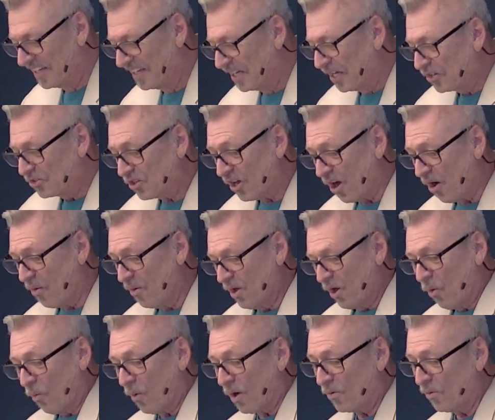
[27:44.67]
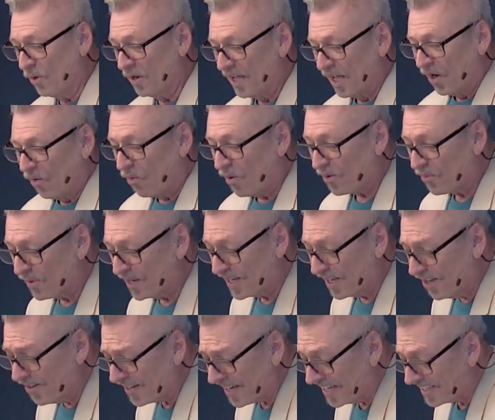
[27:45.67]
So when we
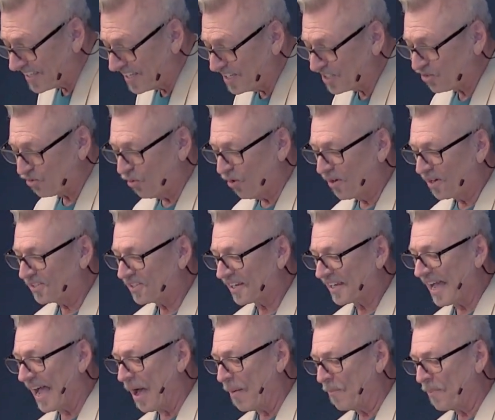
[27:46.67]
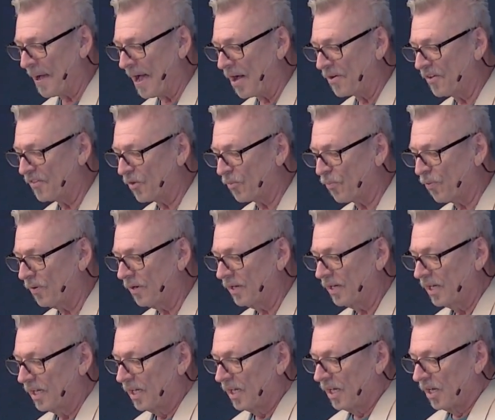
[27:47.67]
look at this word, it's a compound of the
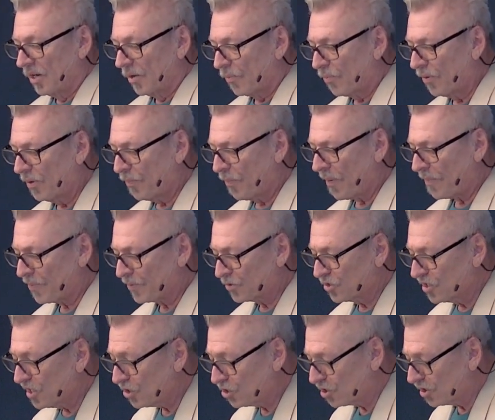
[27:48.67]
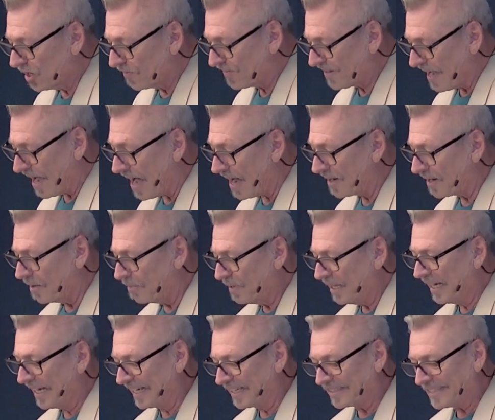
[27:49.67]
preposition of kata,
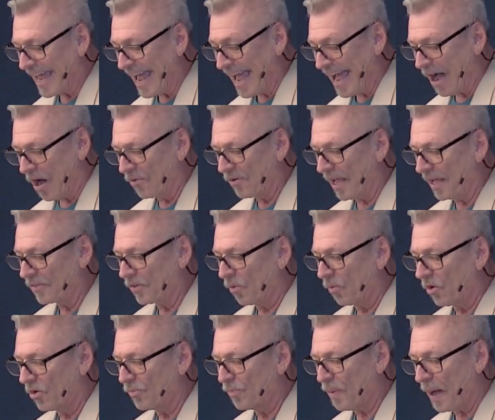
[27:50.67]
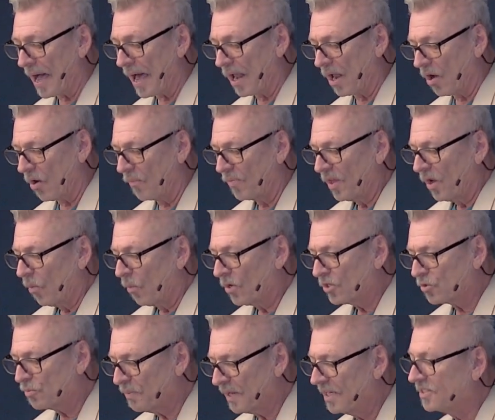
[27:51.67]
meaning down, and the word balo,
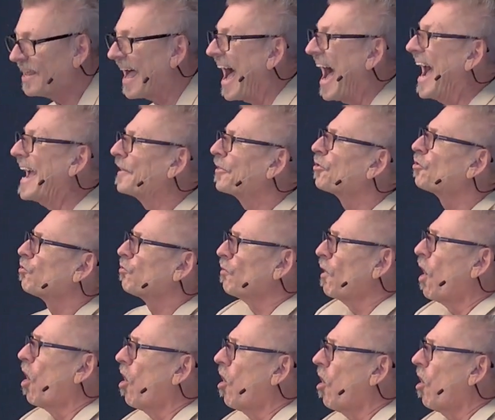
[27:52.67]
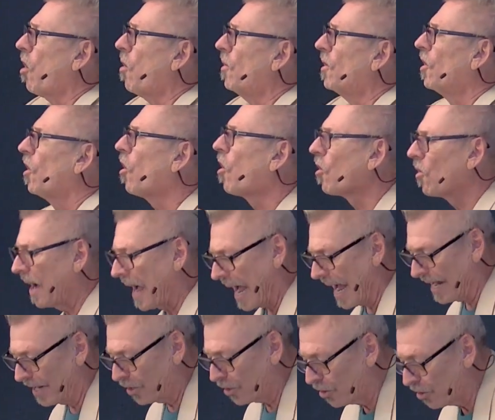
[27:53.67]
which means I throw or
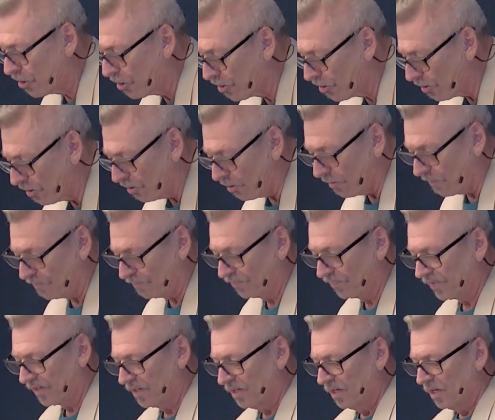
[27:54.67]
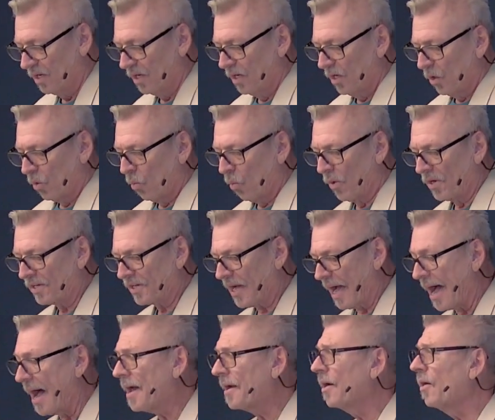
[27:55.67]
I hurl. When
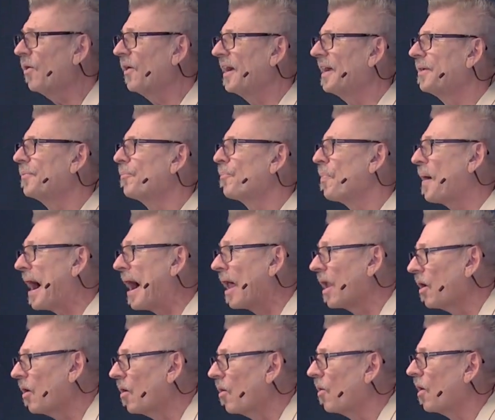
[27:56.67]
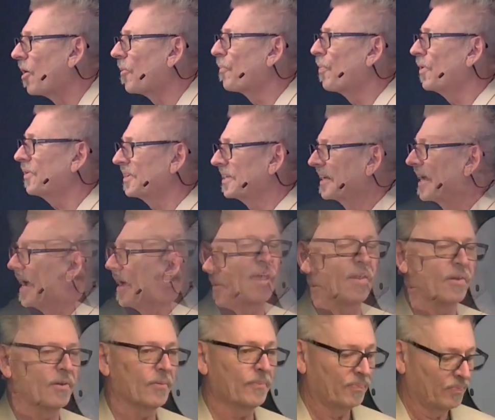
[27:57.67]
kata and balo are put
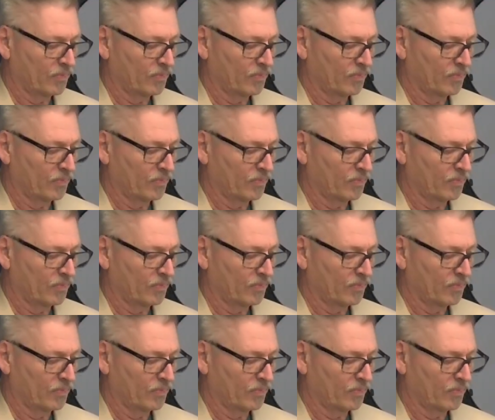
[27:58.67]
together,